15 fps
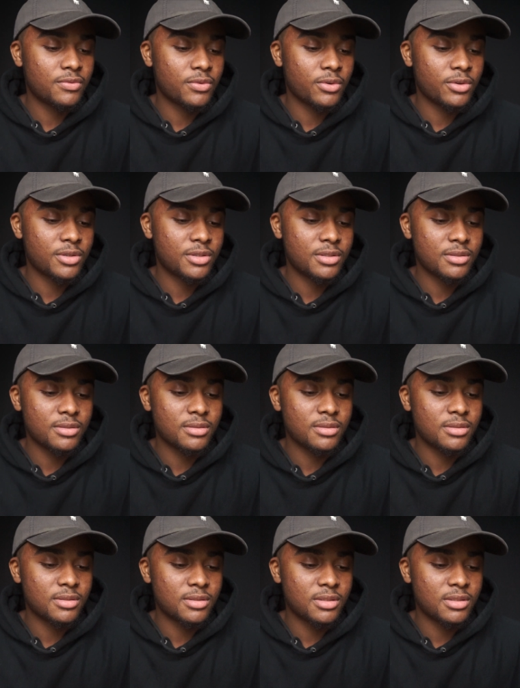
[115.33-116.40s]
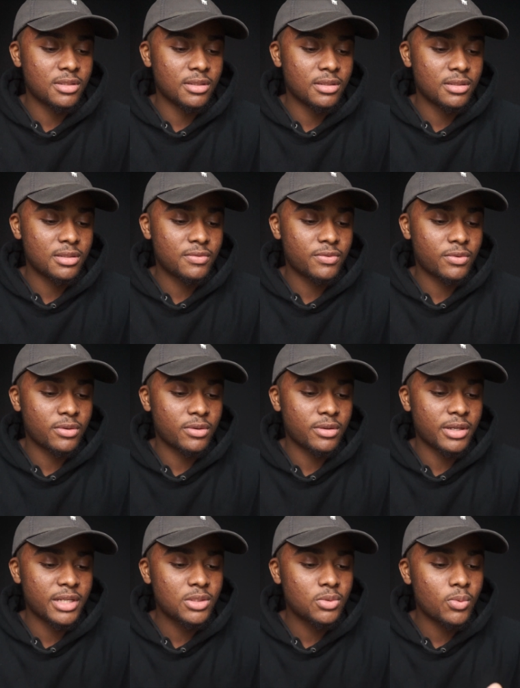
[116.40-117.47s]
for
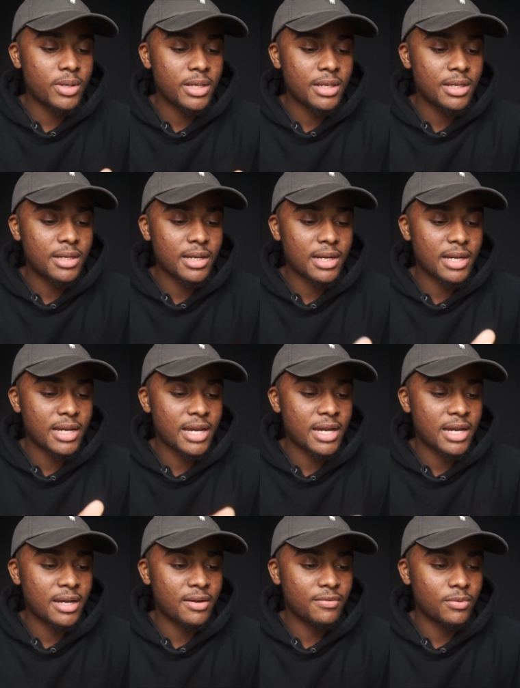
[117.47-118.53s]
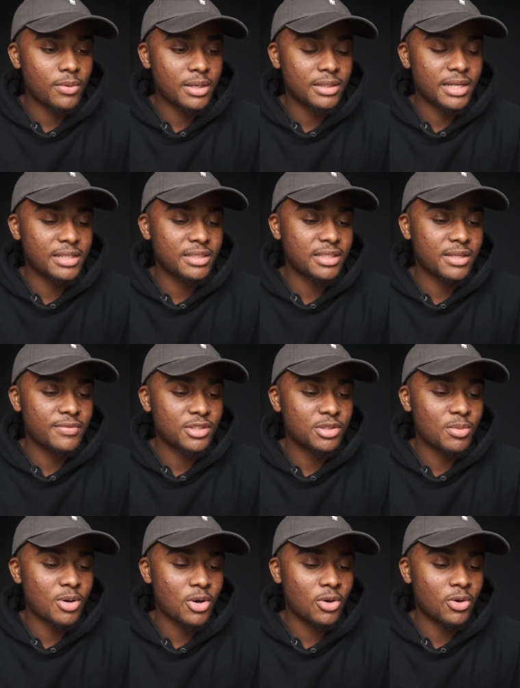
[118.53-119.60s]
this week. I have what, Thanksgiving
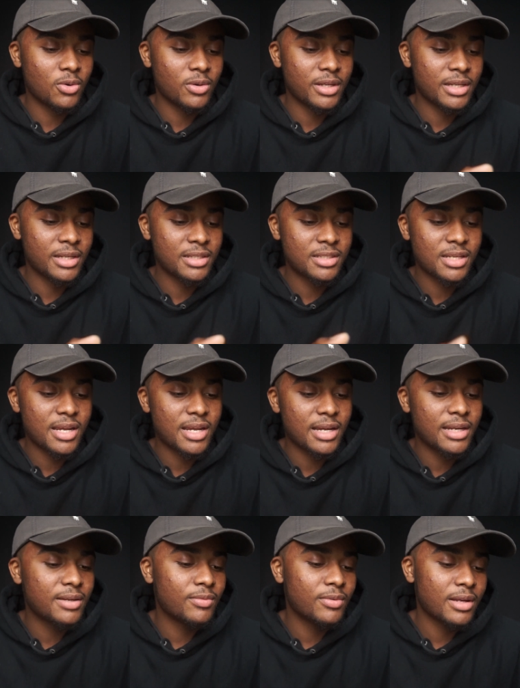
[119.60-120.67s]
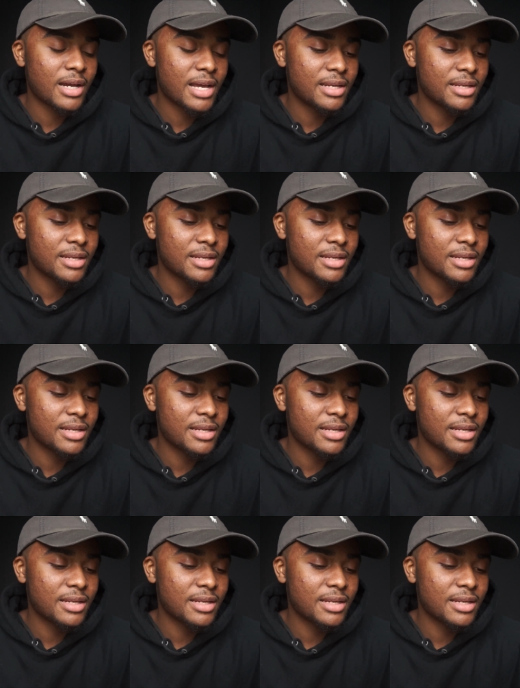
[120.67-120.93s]
tomorrow, and then today I had